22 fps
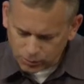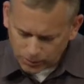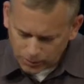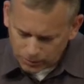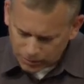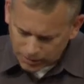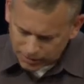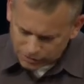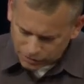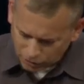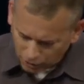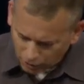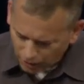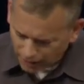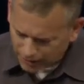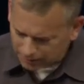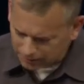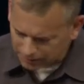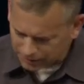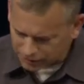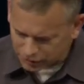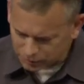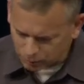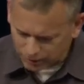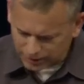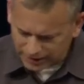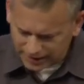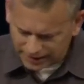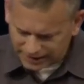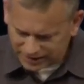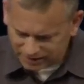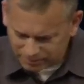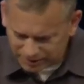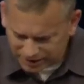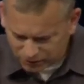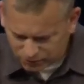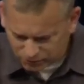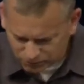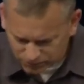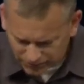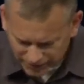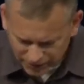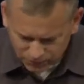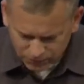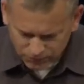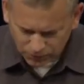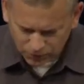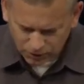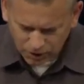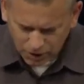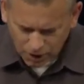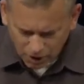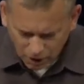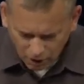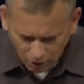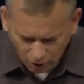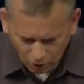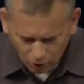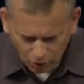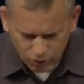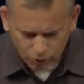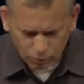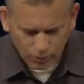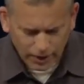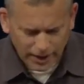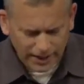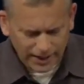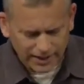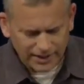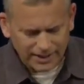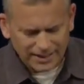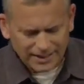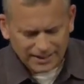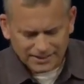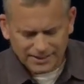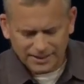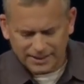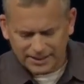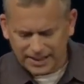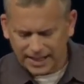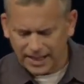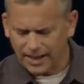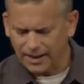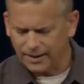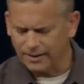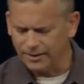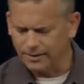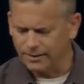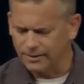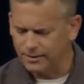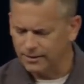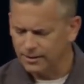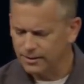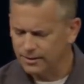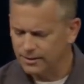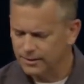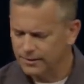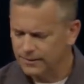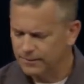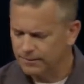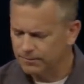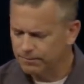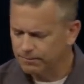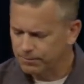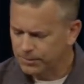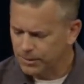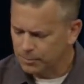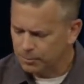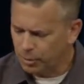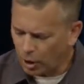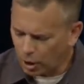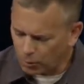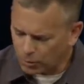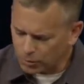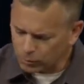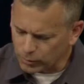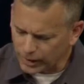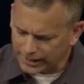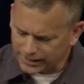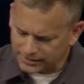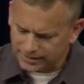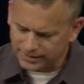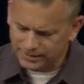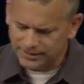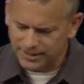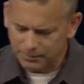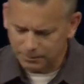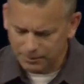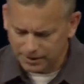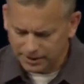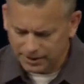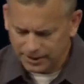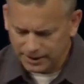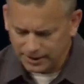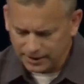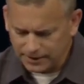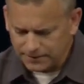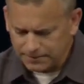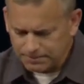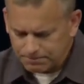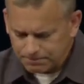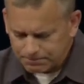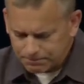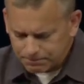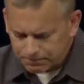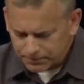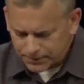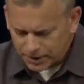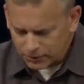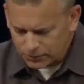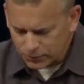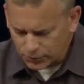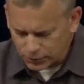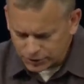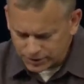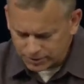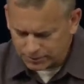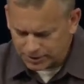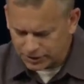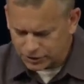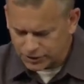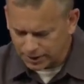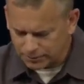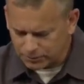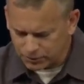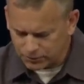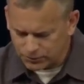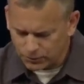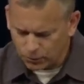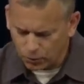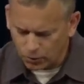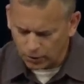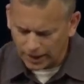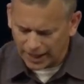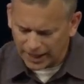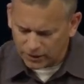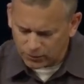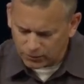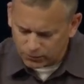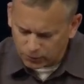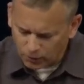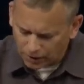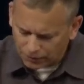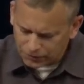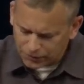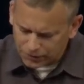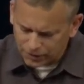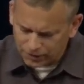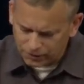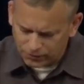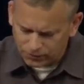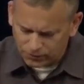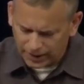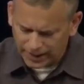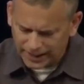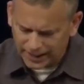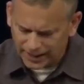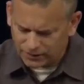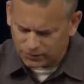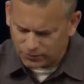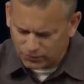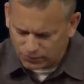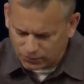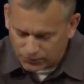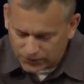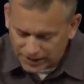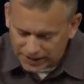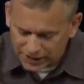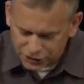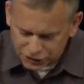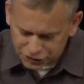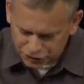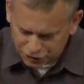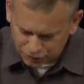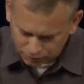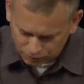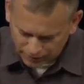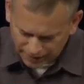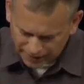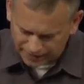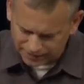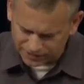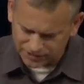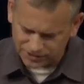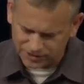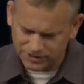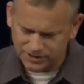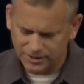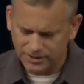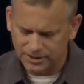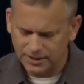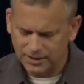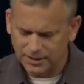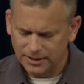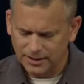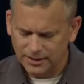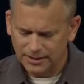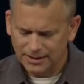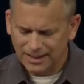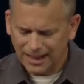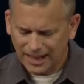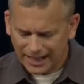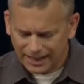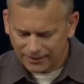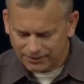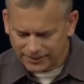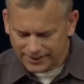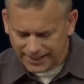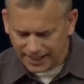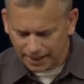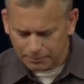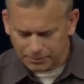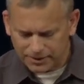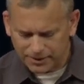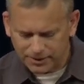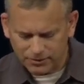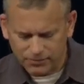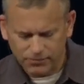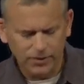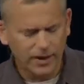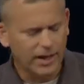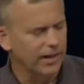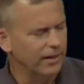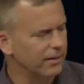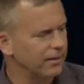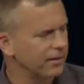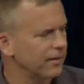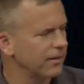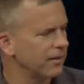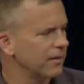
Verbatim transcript: what we want to talk about this morning, the idea of being faithful all the way to the end. Paul would write to Timothy in 1 Timothy chapter 4, I have fought the good fight. I have finished the race. I have kept the faith.